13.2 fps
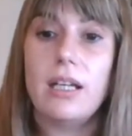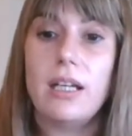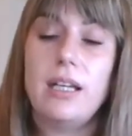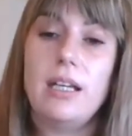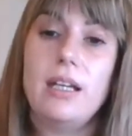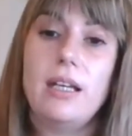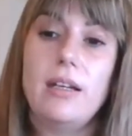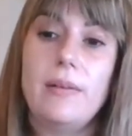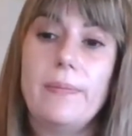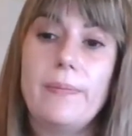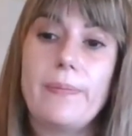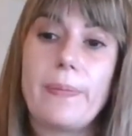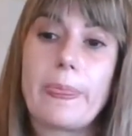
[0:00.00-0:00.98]

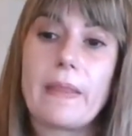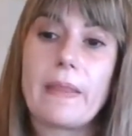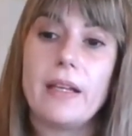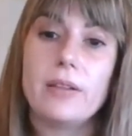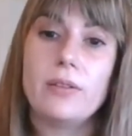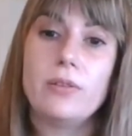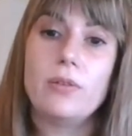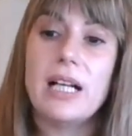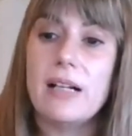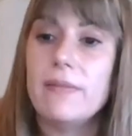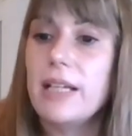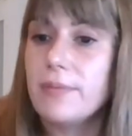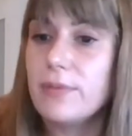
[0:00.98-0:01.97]
to
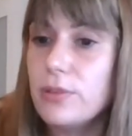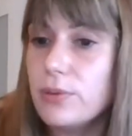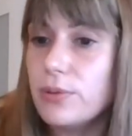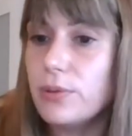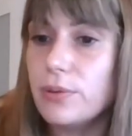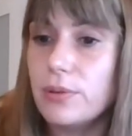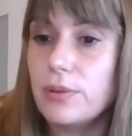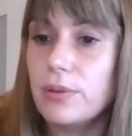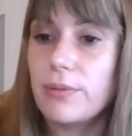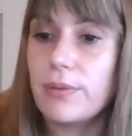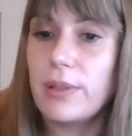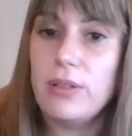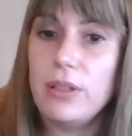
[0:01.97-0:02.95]
help them to
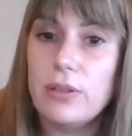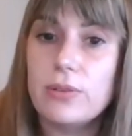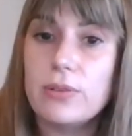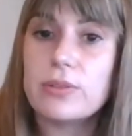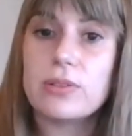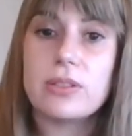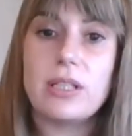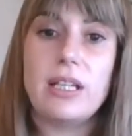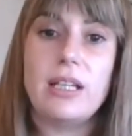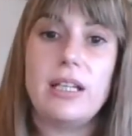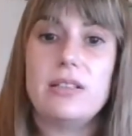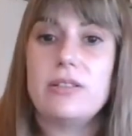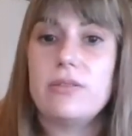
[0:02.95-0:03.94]
reduce
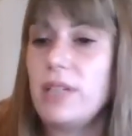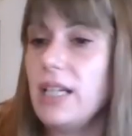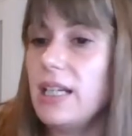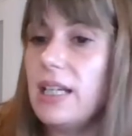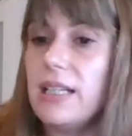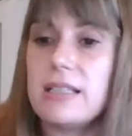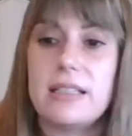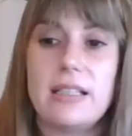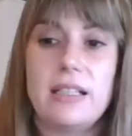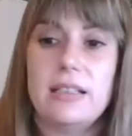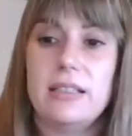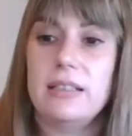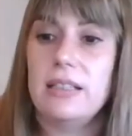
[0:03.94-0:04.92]
stress
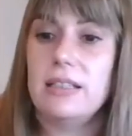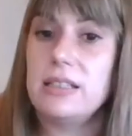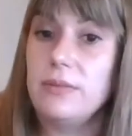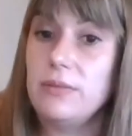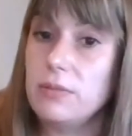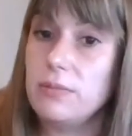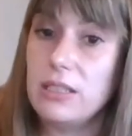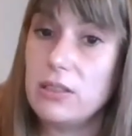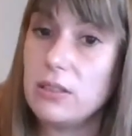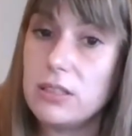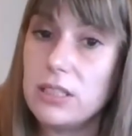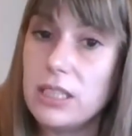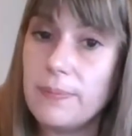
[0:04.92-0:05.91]
and
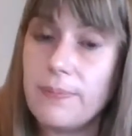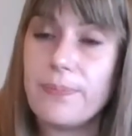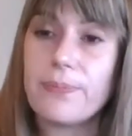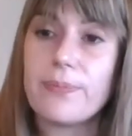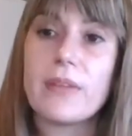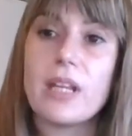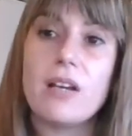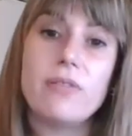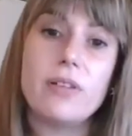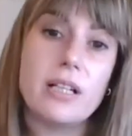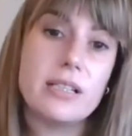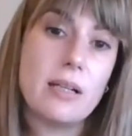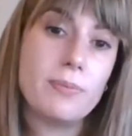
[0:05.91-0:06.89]
symptomatology. For
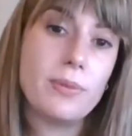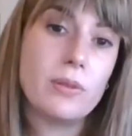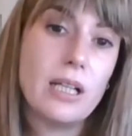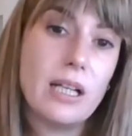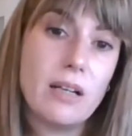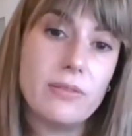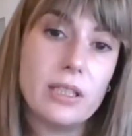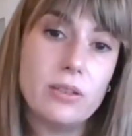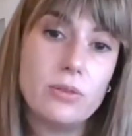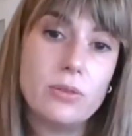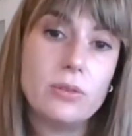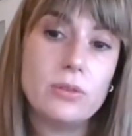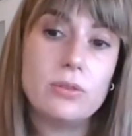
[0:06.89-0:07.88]
example, we have a
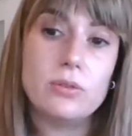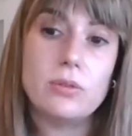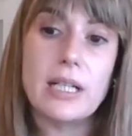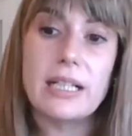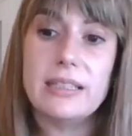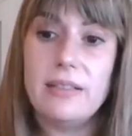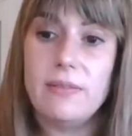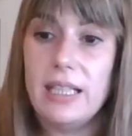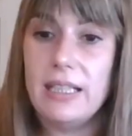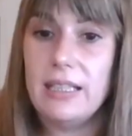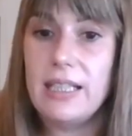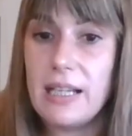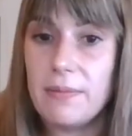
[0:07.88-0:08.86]
tool to
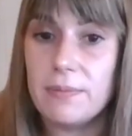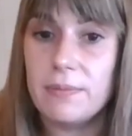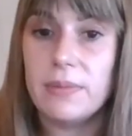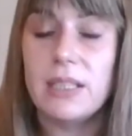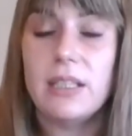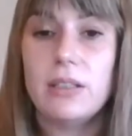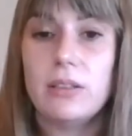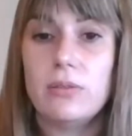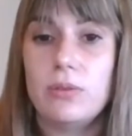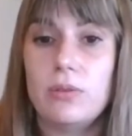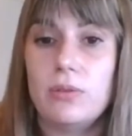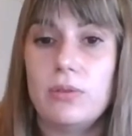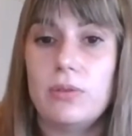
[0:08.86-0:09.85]
activate them,
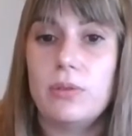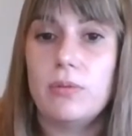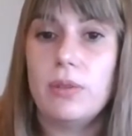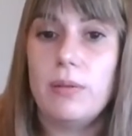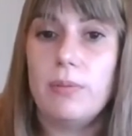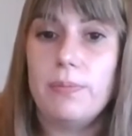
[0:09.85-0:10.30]
to